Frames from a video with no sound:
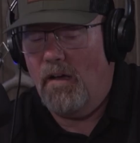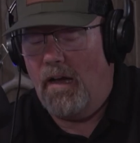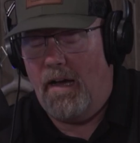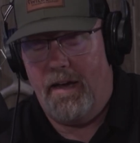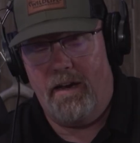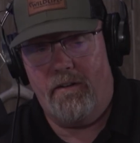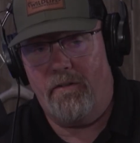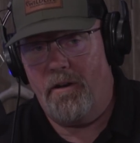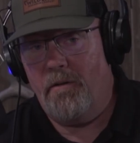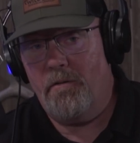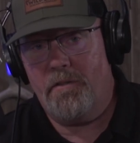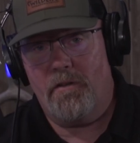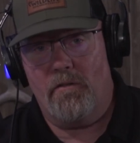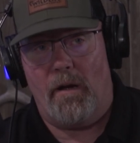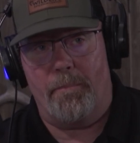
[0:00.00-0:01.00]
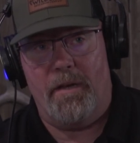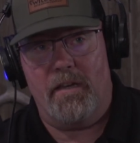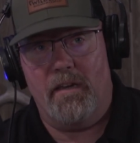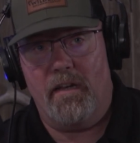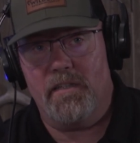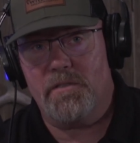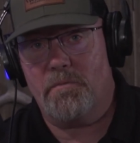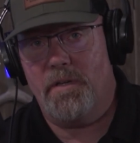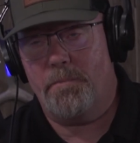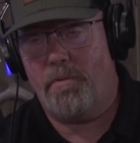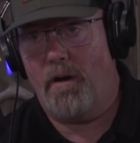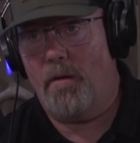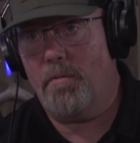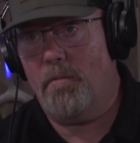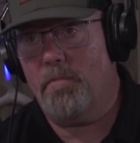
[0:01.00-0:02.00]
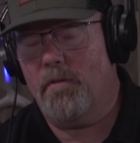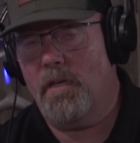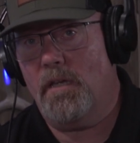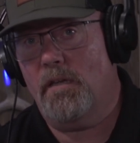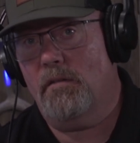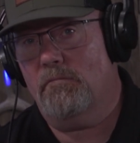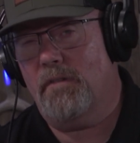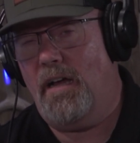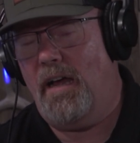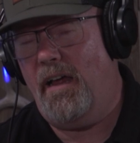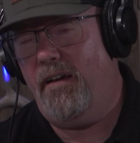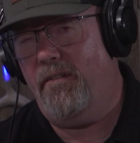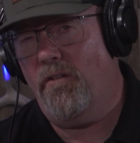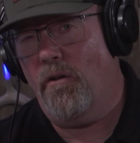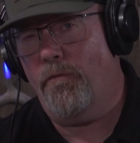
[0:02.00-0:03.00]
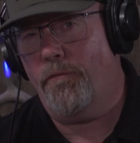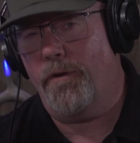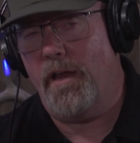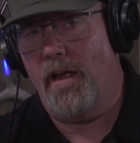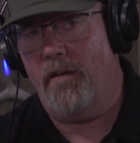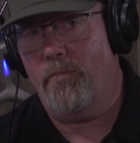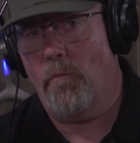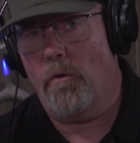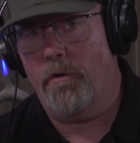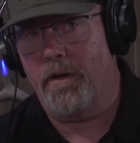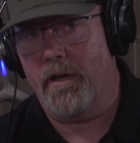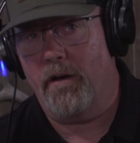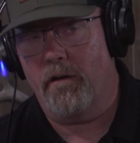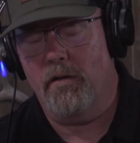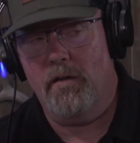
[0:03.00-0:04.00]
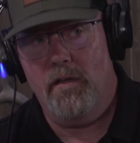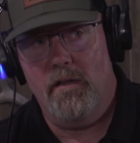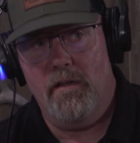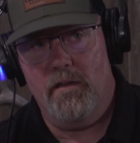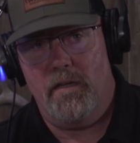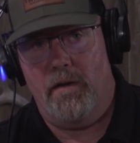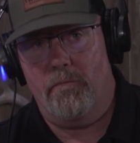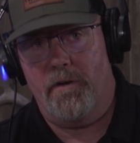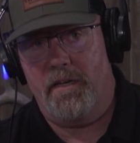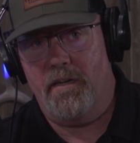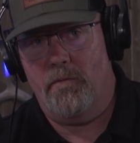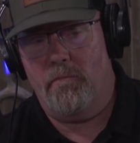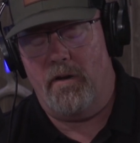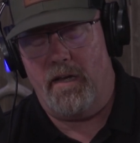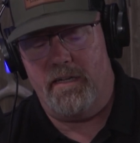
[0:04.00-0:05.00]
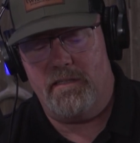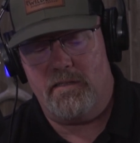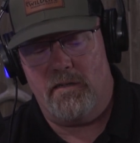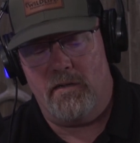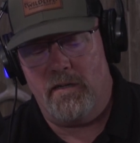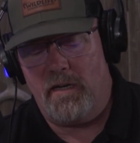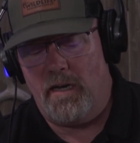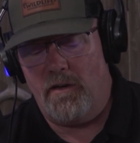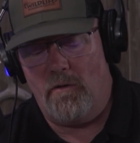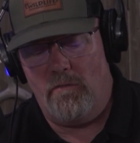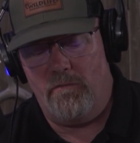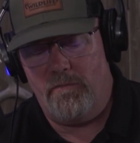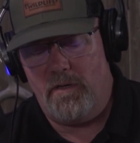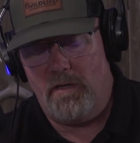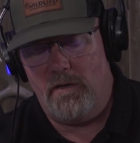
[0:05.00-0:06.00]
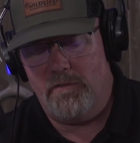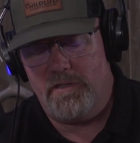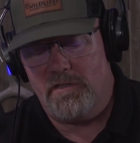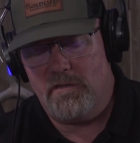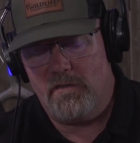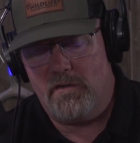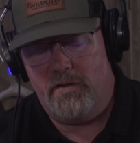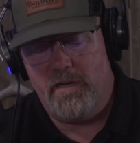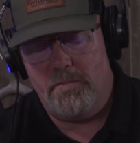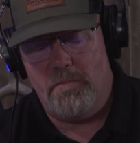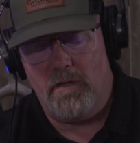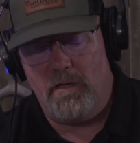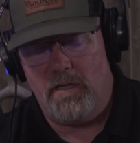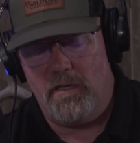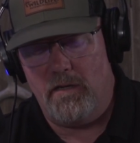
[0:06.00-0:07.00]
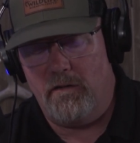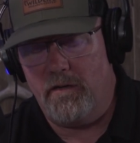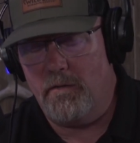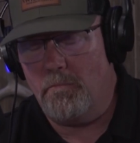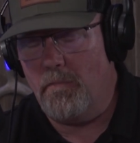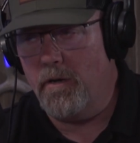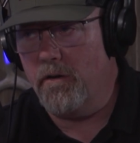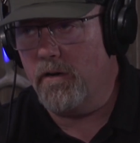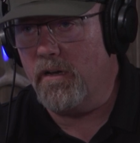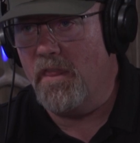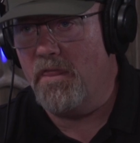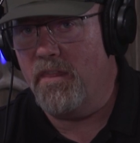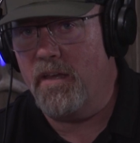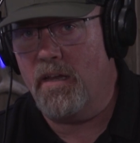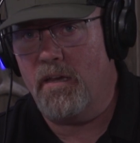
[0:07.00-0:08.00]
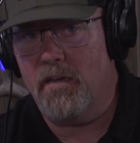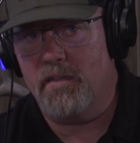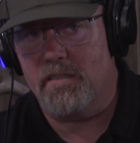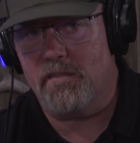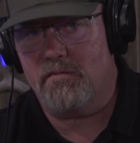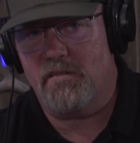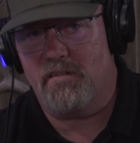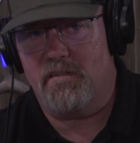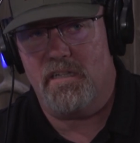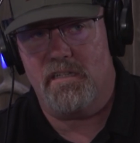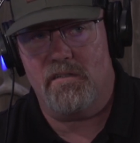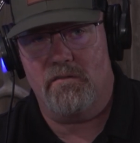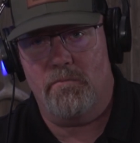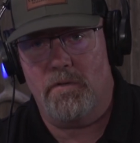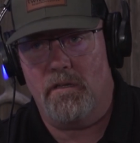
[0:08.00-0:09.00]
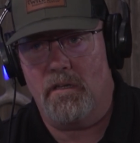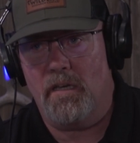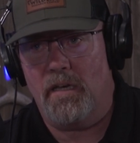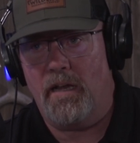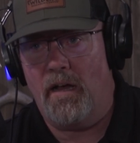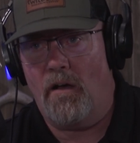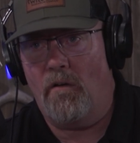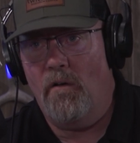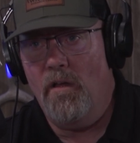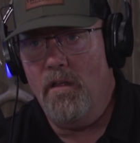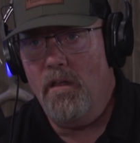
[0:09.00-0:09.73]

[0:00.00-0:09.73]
I agree with you. I mean, yes, we probably, I don't know if we have more deer than we did when I started. I know it was 30 million deer in America then. It's 32 million now.